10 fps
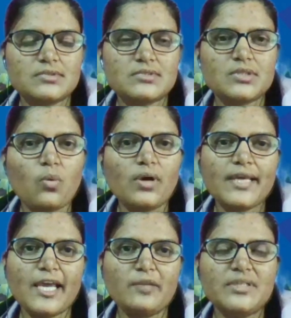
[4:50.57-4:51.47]
code
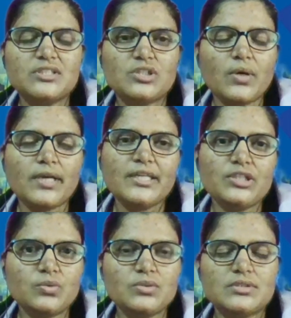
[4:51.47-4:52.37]
can be securely
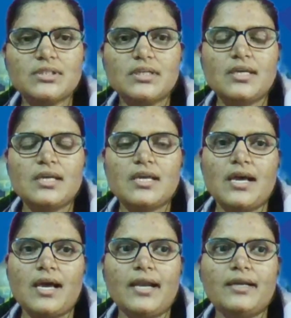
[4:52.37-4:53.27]
used,
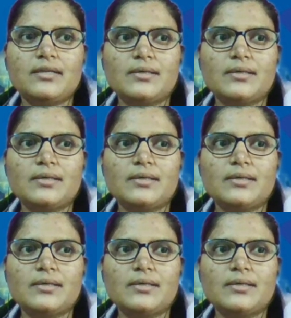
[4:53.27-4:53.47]
and